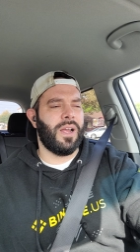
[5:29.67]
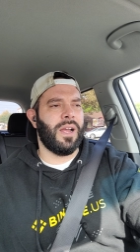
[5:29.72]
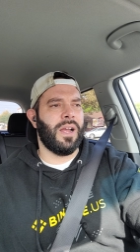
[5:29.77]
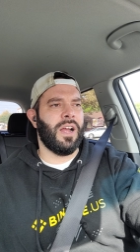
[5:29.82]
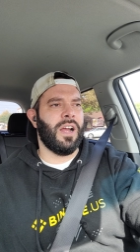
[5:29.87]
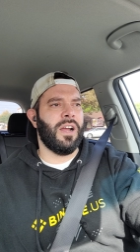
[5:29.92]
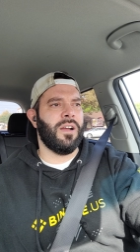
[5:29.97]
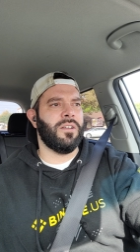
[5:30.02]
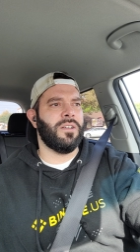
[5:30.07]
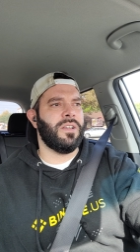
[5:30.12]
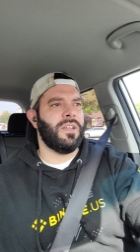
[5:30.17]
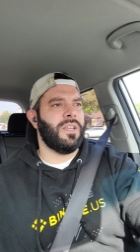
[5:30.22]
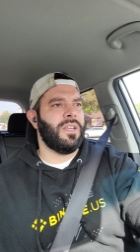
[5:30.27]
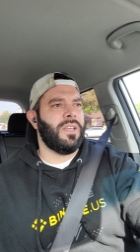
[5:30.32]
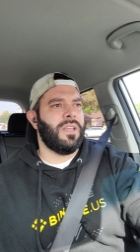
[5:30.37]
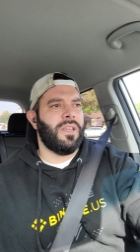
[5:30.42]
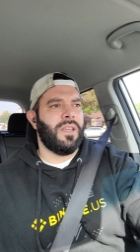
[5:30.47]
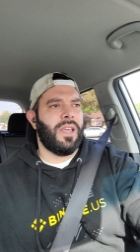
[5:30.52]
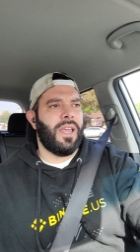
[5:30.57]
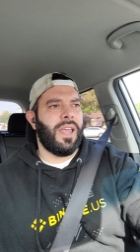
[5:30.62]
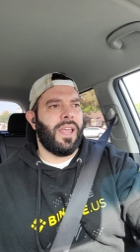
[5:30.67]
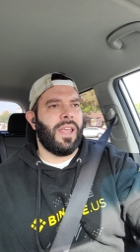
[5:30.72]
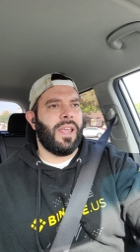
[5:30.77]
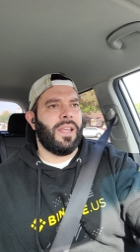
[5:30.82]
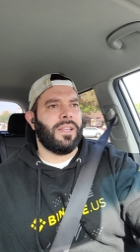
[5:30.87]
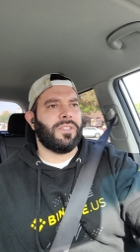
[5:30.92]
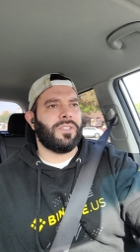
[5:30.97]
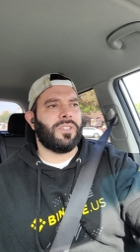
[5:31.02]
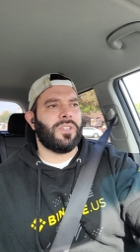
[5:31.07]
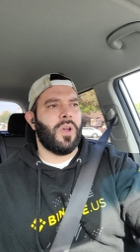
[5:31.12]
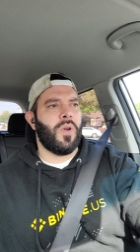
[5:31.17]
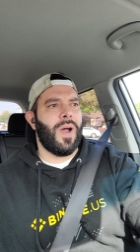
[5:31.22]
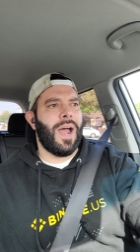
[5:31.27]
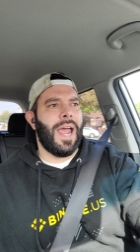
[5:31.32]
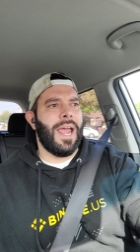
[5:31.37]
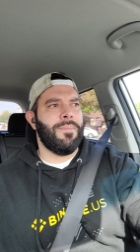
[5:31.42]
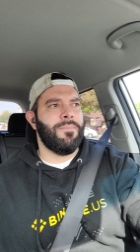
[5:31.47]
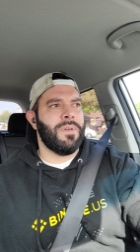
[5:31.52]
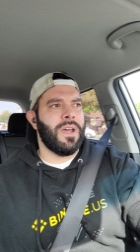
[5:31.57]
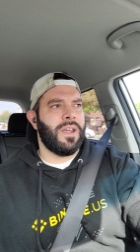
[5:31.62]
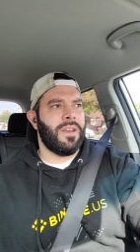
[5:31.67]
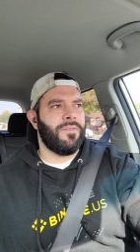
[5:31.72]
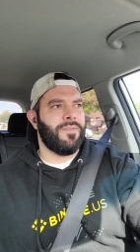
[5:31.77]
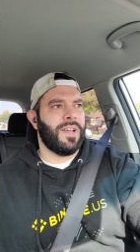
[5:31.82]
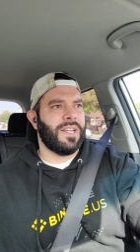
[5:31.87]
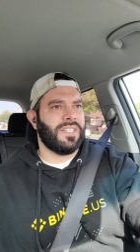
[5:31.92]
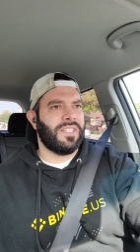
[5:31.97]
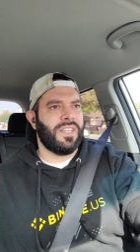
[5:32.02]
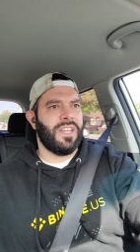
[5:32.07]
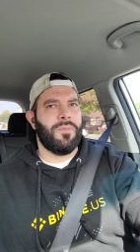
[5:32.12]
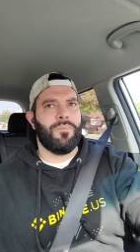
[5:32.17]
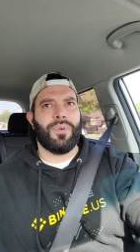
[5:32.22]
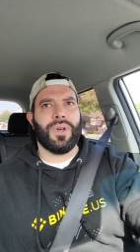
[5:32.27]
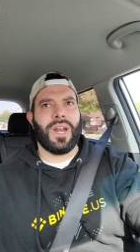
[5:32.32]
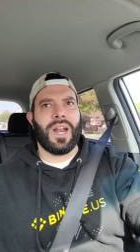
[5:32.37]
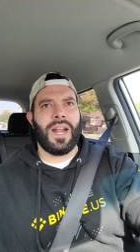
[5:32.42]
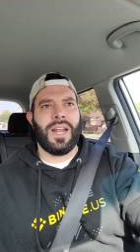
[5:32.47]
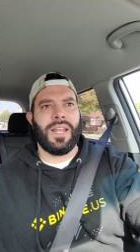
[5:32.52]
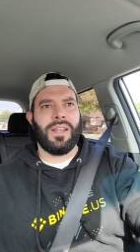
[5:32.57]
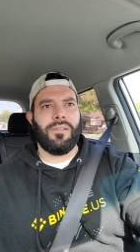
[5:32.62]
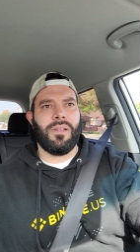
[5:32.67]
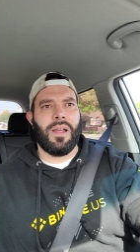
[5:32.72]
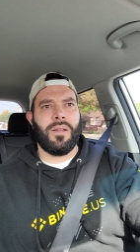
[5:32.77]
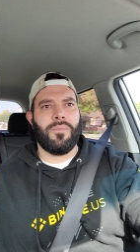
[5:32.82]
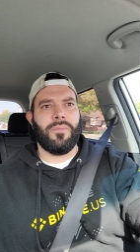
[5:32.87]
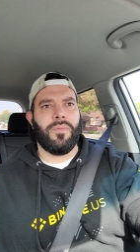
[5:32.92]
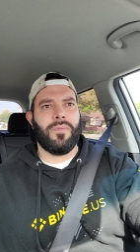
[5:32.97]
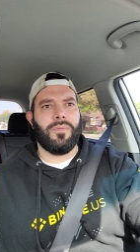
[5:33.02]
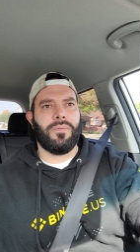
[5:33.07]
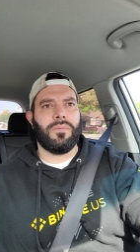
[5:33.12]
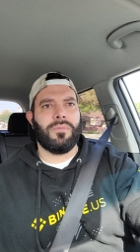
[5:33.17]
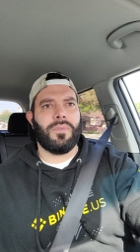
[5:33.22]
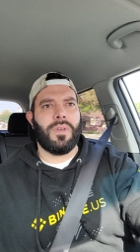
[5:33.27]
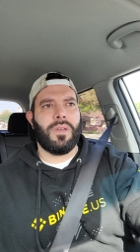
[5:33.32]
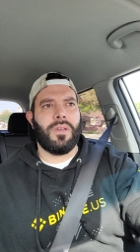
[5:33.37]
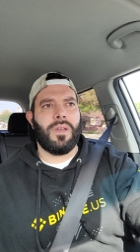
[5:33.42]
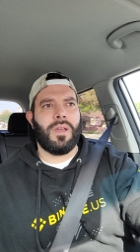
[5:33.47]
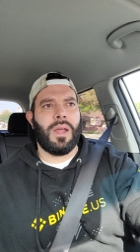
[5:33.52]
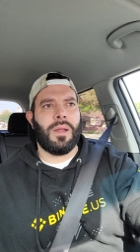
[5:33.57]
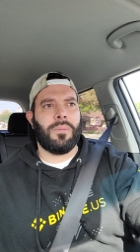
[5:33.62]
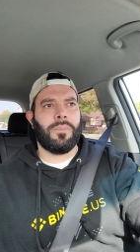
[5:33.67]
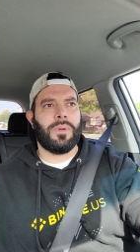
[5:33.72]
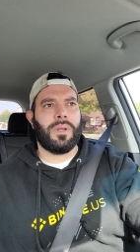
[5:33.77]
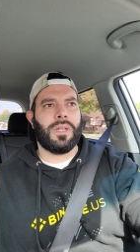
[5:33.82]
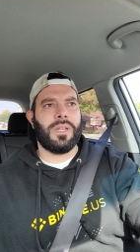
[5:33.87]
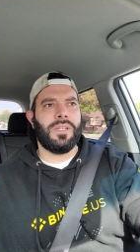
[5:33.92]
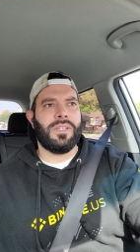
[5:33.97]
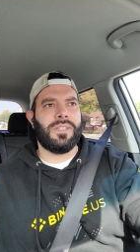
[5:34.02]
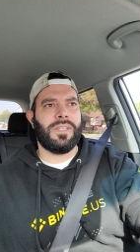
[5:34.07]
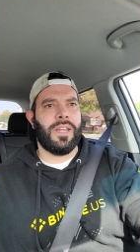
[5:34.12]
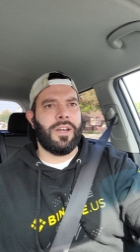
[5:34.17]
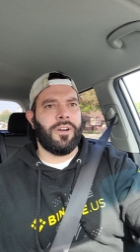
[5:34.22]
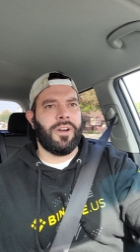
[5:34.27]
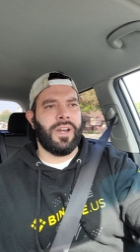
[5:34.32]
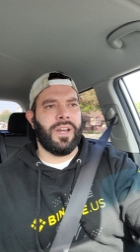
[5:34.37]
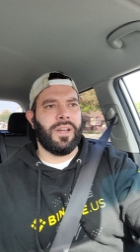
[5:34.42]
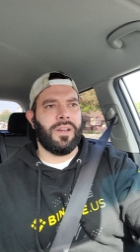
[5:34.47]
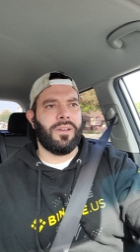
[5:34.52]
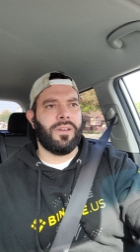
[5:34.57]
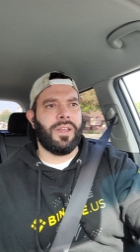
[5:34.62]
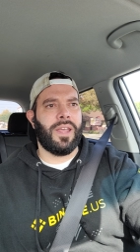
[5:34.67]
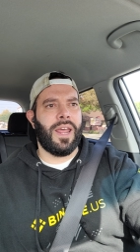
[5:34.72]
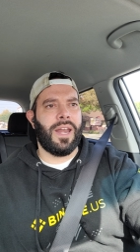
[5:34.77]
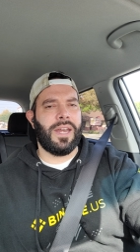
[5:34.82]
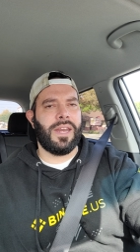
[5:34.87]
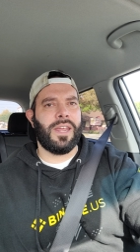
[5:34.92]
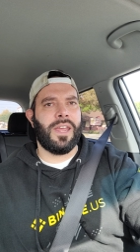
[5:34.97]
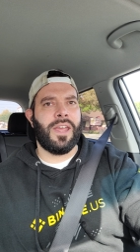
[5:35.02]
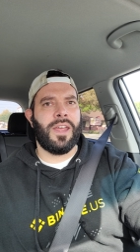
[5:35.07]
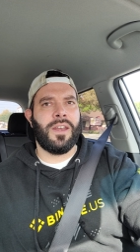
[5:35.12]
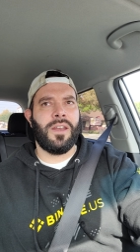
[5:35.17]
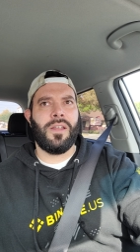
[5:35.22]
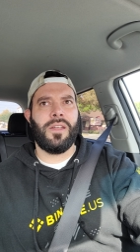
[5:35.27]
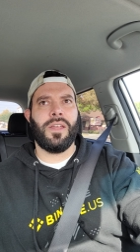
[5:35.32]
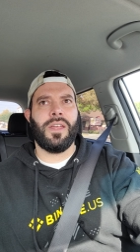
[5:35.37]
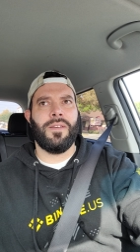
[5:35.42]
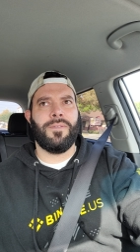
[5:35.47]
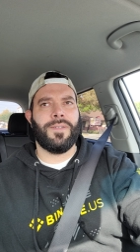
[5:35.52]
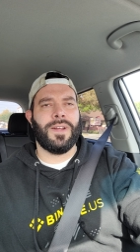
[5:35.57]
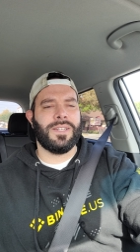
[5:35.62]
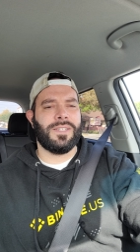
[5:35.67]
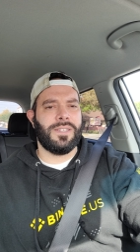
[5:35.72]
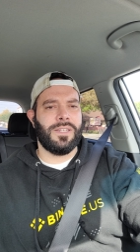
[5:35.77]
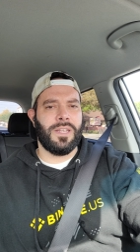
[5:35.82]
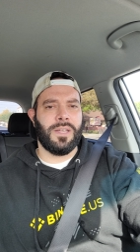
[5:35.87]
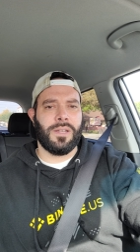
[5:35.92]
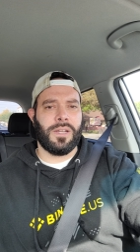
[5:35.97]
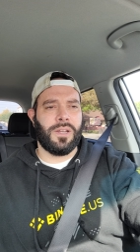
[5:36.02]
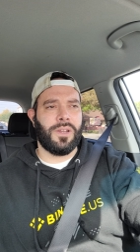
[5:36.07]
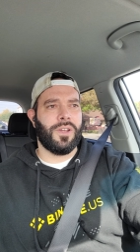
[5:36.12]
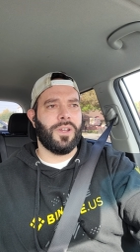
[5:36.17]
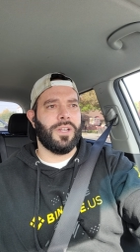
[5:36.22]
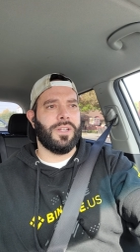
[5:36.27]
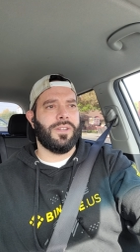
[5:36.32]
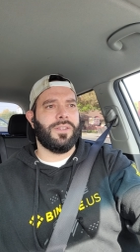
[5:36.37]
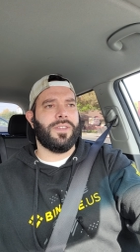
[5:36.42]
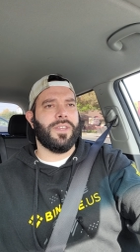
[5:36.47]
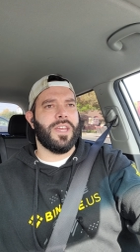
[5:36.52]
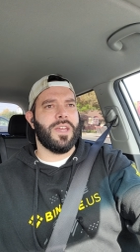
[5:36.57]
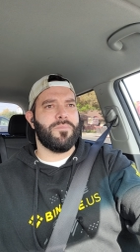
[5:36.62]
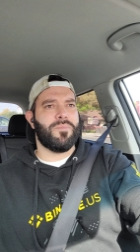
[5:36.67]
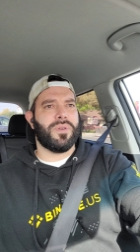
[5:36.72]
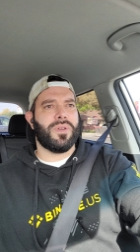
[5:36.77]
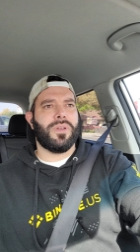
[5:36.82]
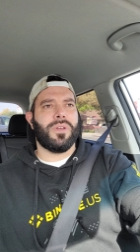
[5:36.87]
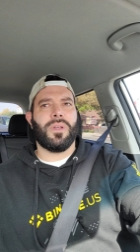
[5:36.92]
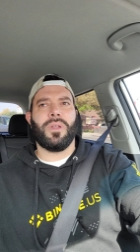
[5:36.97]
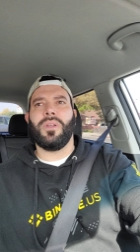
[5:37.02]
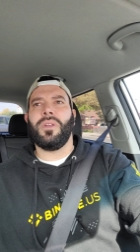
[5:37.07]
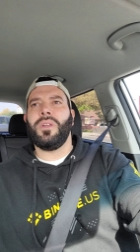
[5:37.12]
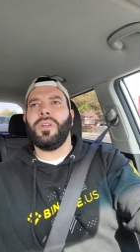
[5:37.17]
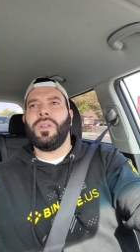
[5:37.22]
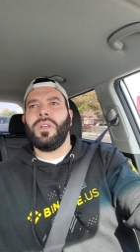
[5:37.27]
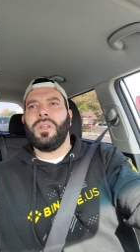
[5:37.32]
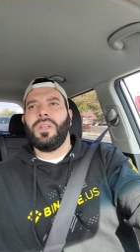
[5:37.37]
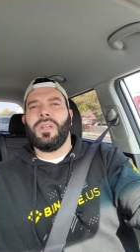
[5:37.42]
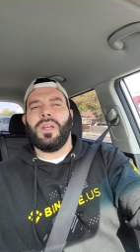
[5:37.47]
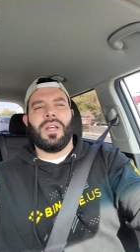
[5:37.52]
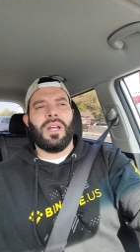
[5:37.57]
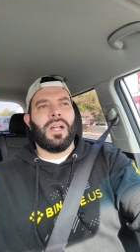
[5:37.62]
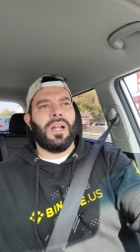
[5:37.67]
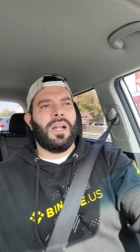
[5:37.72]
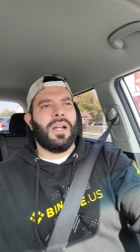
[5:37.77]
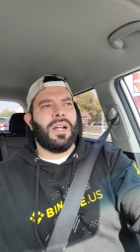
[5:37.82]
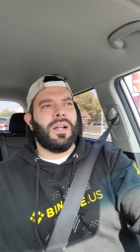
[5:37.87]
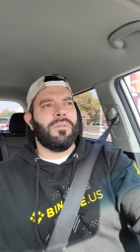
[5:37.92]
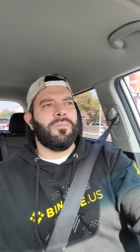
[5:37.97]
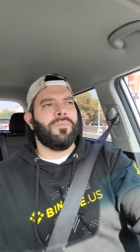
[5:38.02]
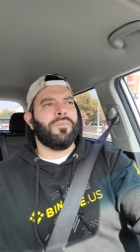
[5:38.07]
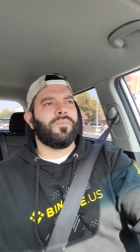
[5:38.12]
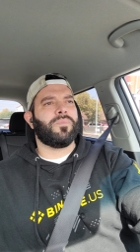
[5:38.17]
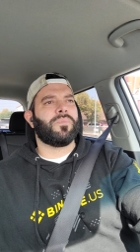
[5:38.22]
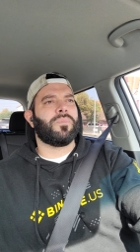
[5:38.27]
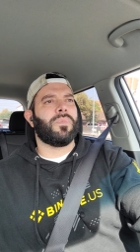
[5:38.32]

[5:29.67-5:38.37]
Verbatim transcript: uh, so i'm not invested but i i'm i'm considering getting in if i see a good dip um,